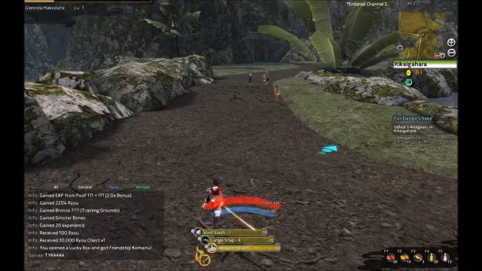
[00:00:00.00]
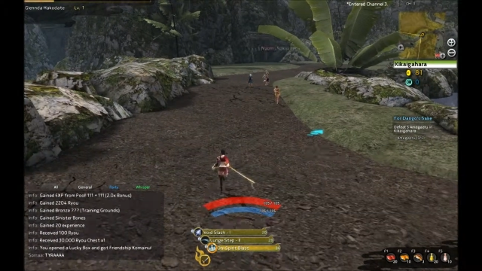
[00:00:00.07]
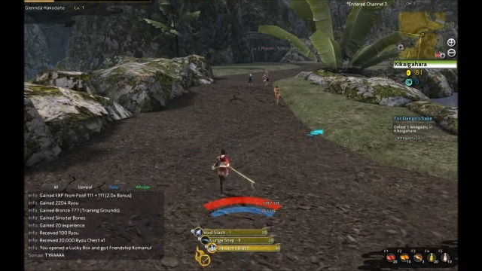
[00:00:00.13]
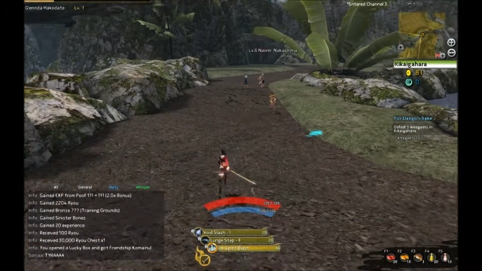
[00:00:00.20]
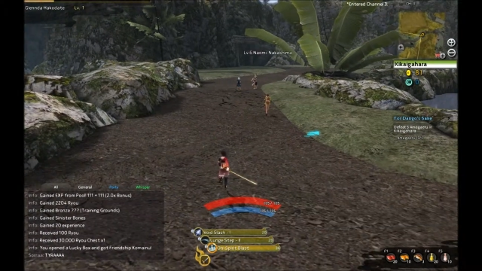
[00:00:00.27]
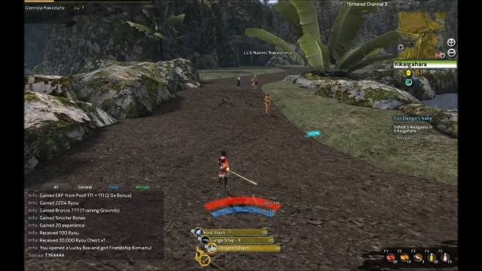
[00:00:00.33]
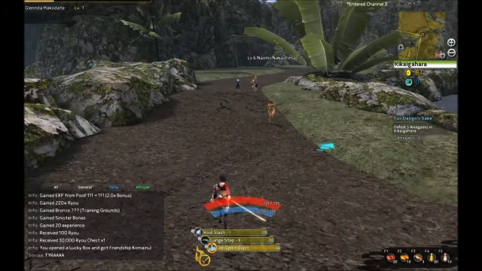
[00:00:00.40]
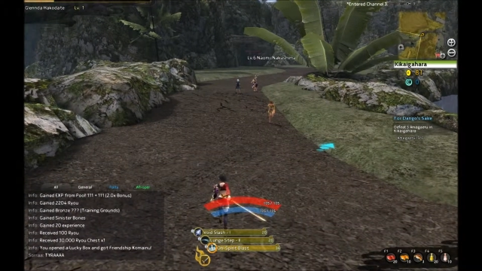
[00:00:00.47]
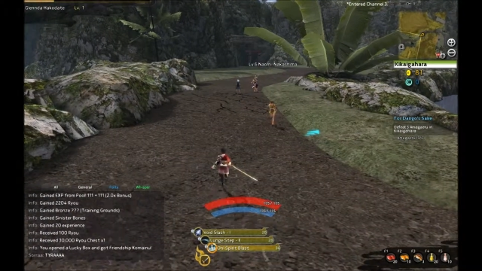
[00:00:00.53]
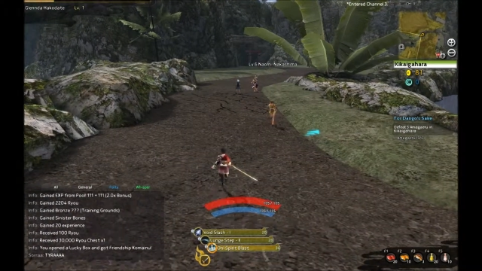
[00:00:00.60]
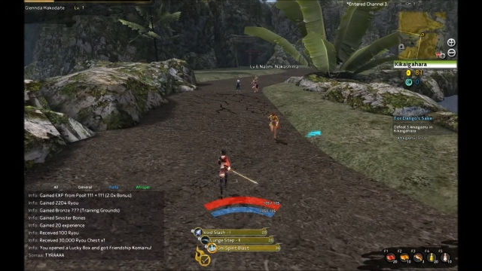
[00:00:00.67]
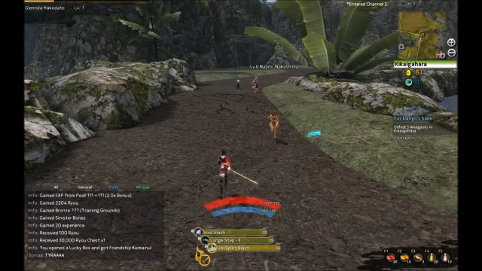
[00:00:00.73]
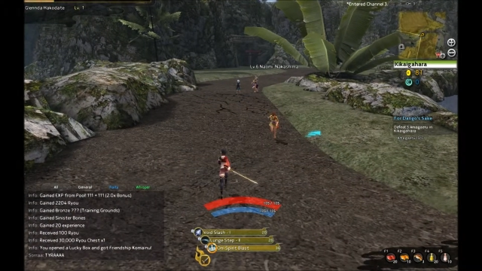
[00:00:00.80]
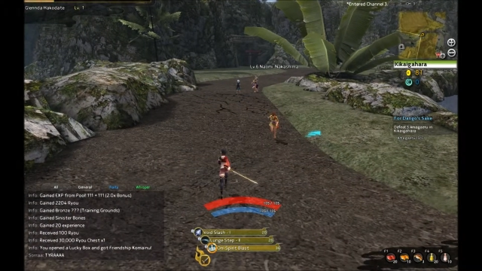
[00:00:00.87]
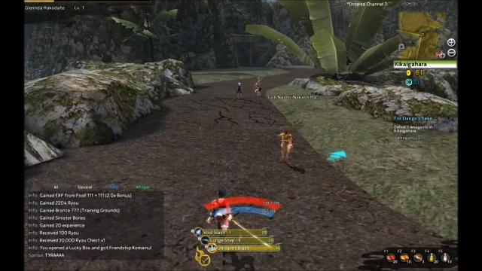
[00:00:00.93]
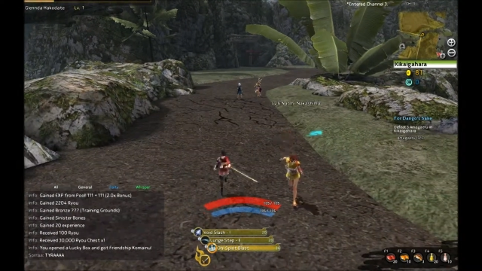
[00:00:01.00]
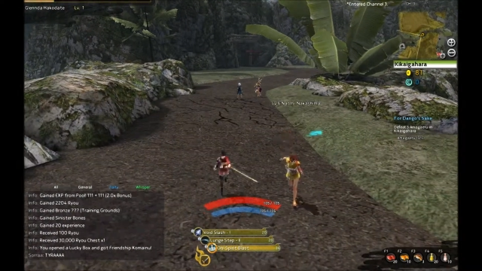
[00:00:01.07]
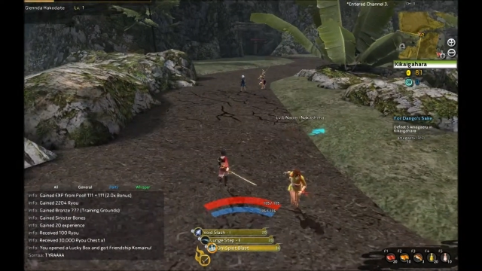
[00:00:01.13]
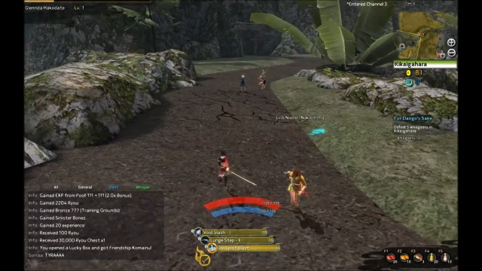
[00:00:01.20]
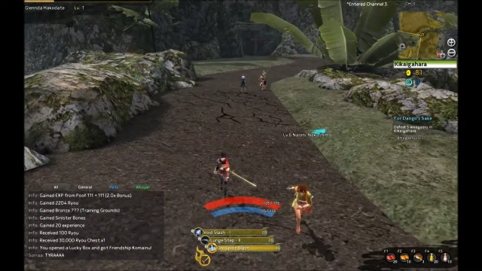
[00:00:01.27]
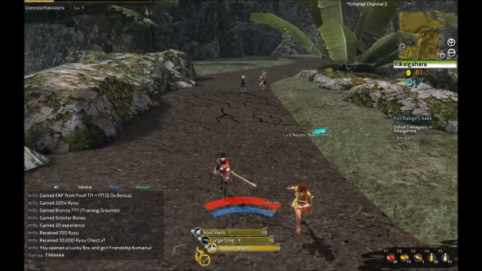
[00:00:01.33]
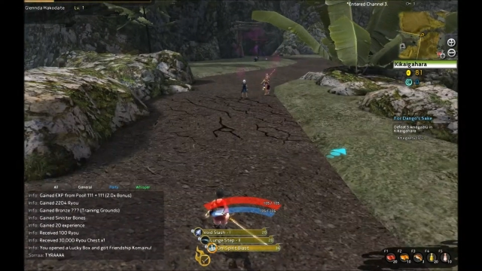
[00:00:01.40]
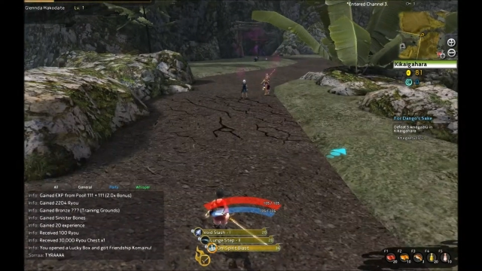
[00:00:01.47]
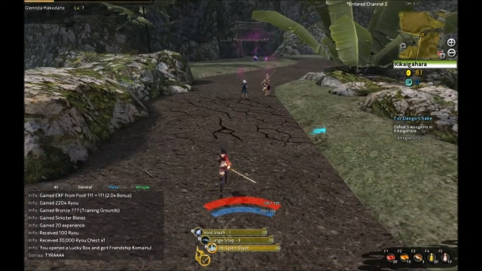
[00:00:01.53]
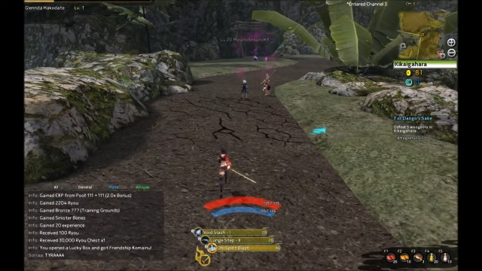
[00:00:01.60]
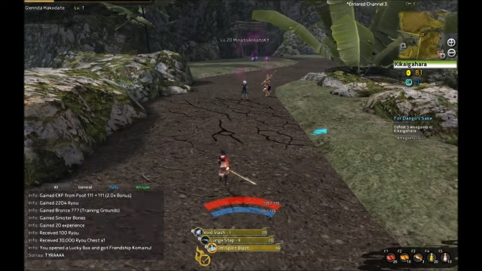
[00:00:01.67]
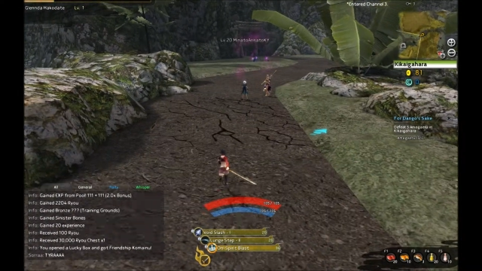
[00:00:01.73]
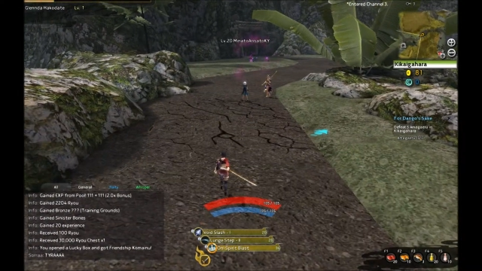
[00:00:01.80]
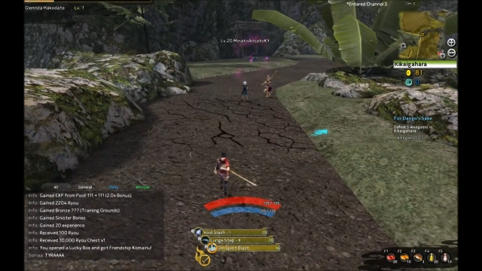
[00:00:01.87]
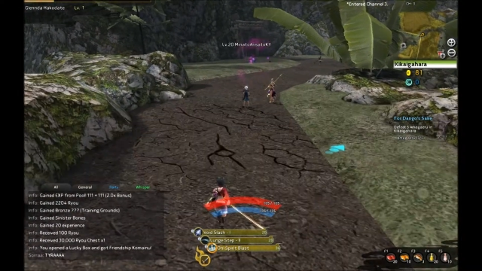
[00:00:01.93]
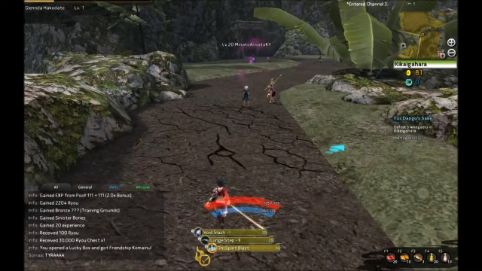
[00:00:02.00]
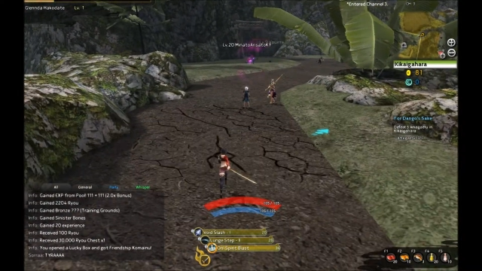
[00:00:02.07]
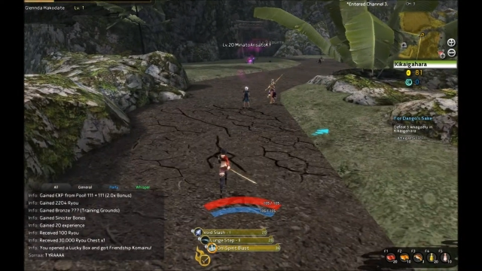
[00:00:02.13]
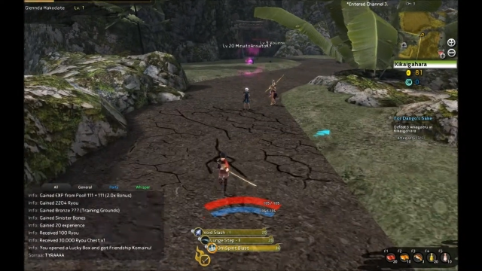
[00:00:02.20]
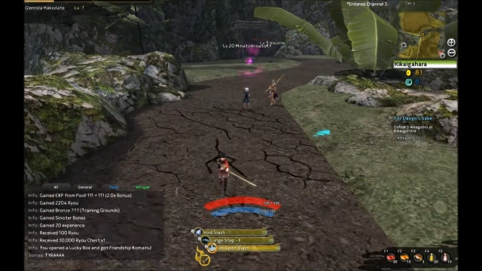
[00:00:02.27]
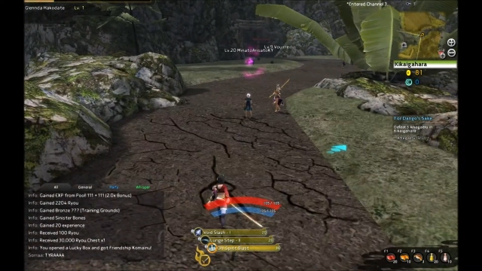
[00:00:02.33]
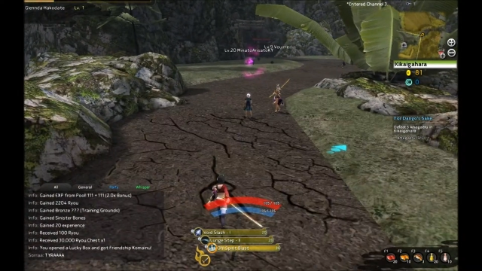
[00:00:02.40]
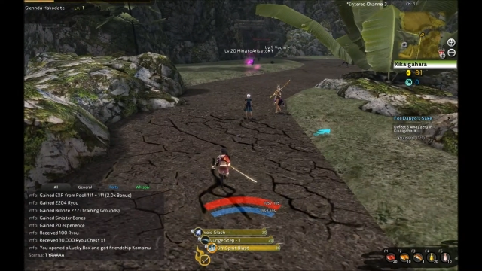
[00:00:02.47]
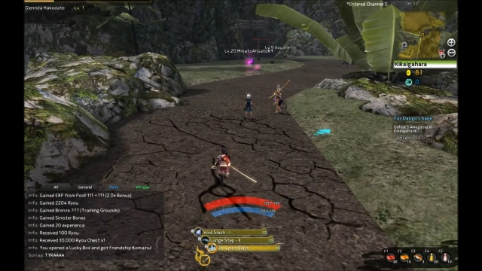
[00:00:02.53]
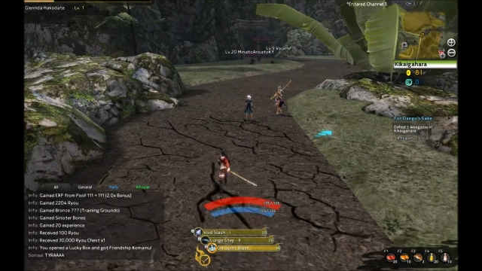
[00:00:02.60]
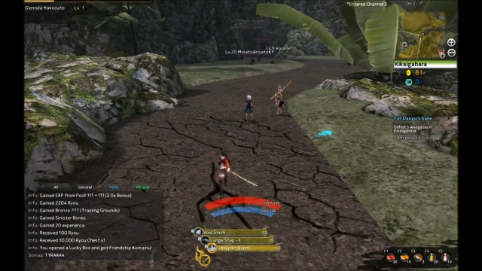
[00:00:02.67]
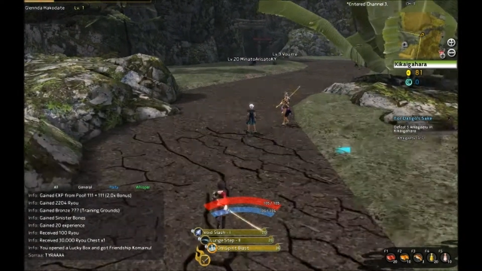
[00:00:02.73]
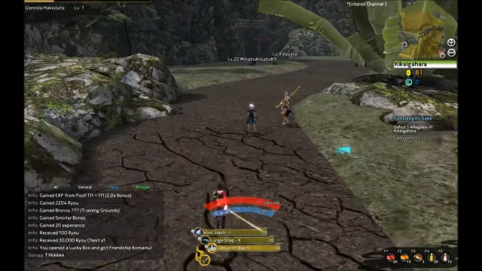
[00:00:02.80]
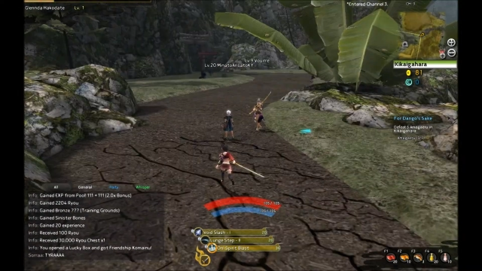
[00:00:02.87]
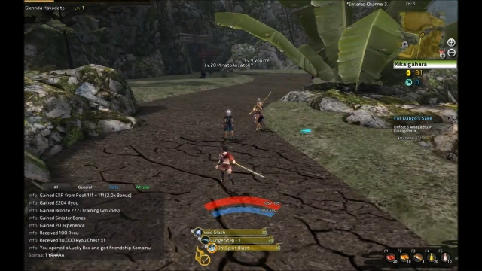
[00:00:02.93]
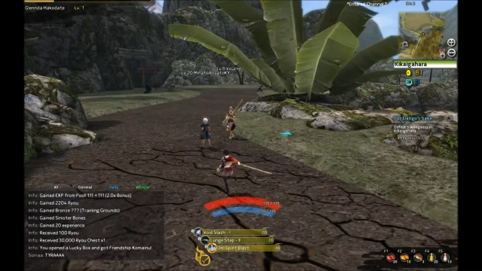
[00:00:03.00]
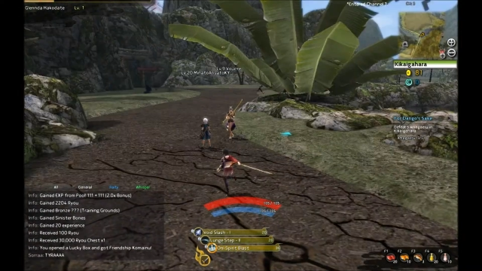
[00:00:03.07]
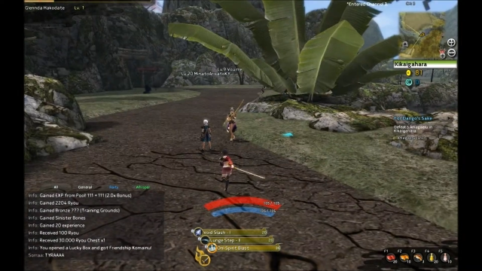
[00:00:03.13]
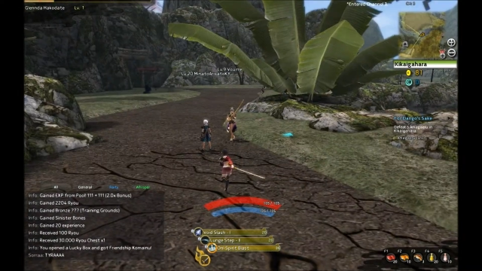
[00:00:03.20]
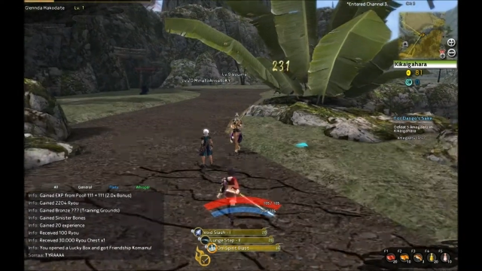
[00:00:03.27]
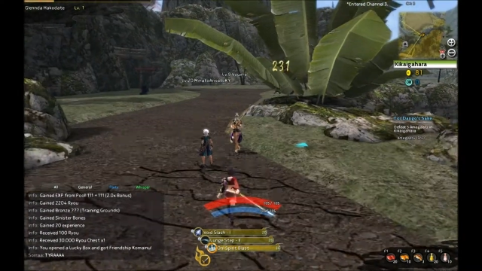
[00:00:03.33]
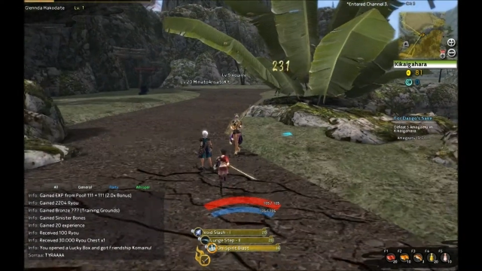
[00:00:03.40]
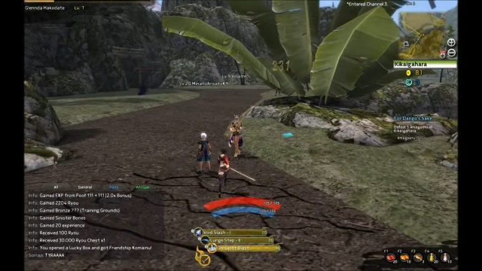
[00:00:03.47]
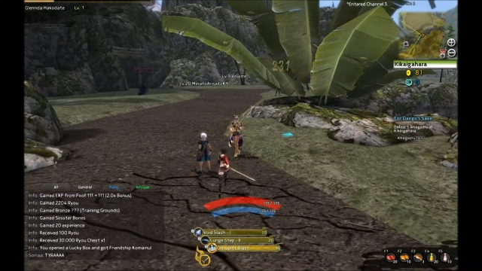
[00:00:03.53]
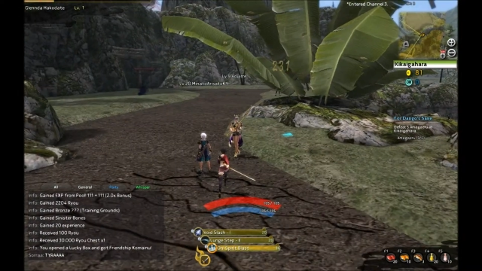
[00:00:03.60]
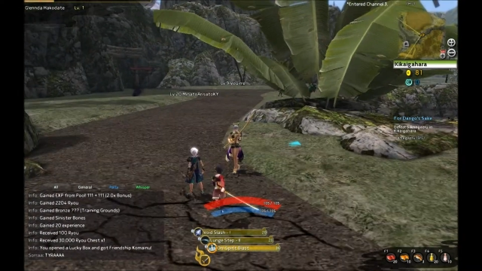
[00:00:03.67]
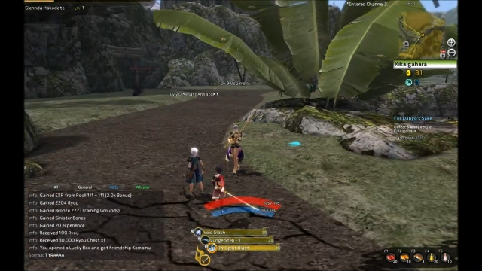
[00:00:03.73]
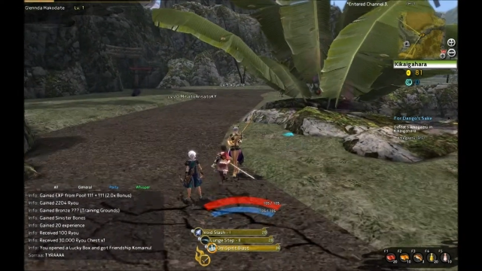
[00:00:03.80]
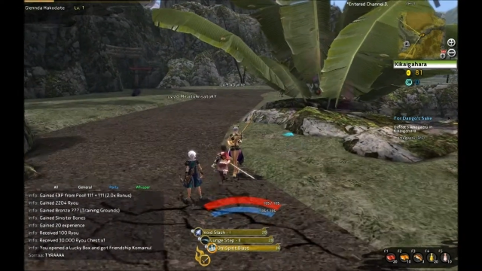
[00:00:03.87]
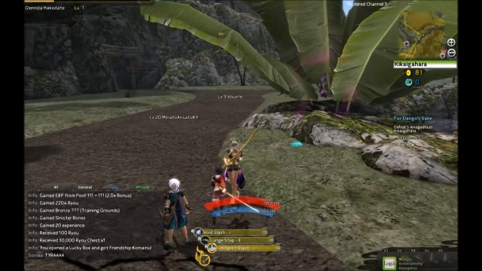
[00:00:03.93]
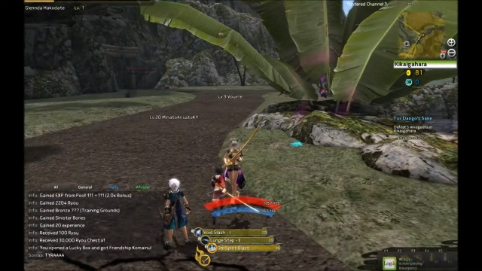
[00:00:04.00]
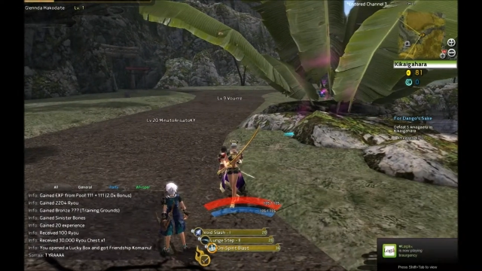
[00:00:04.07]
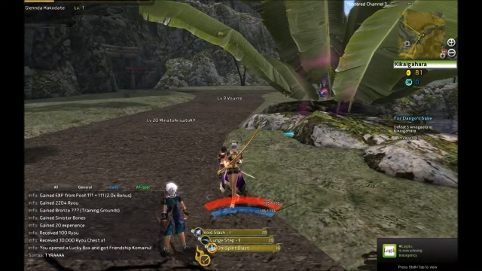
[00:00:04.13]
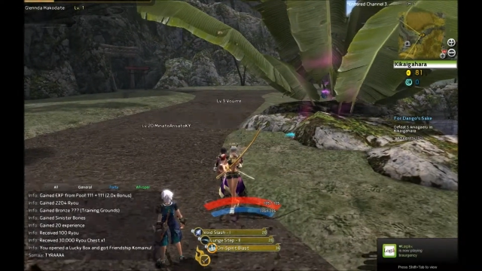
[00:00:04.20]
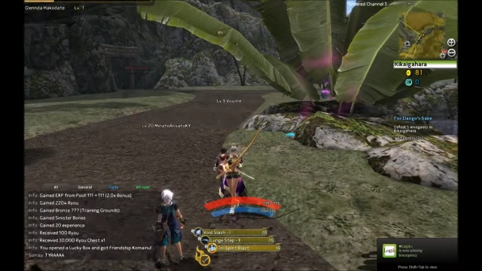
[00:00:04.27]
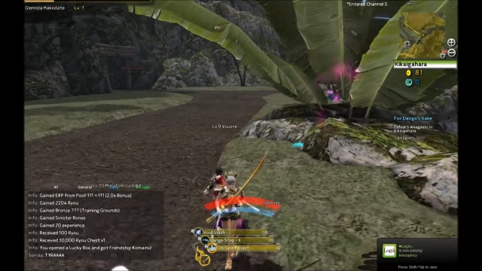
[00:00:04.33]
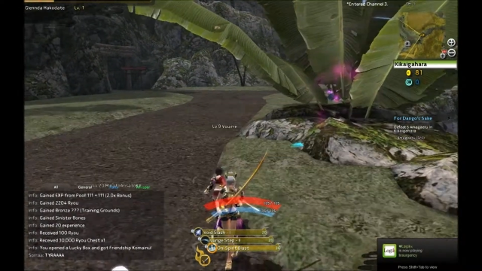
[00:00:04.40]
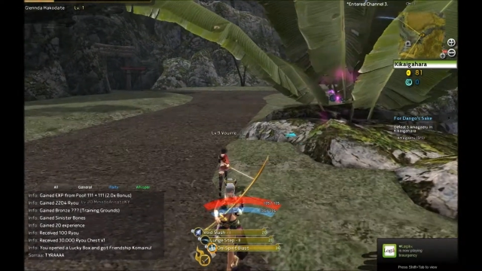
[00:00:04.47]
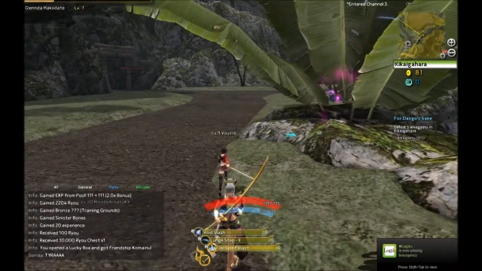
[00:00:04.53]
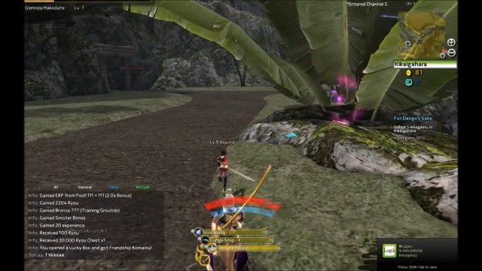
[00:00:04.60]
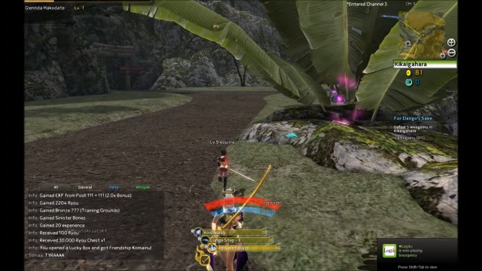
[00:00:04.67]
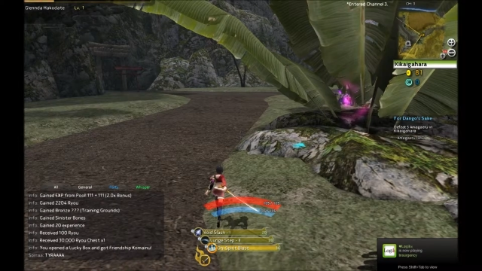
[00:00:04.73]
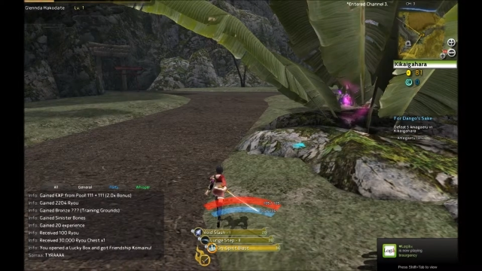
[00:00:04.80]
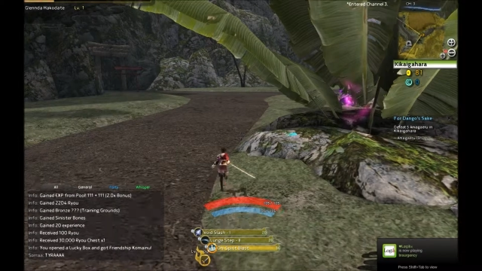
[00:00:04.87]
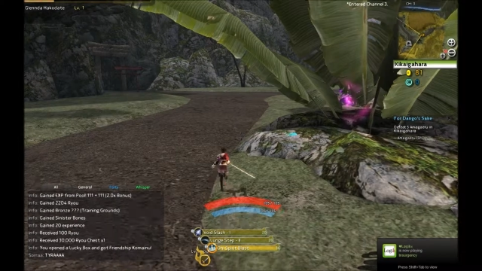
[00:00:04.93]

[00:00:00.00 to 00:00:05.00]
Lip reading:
(no speaker visible)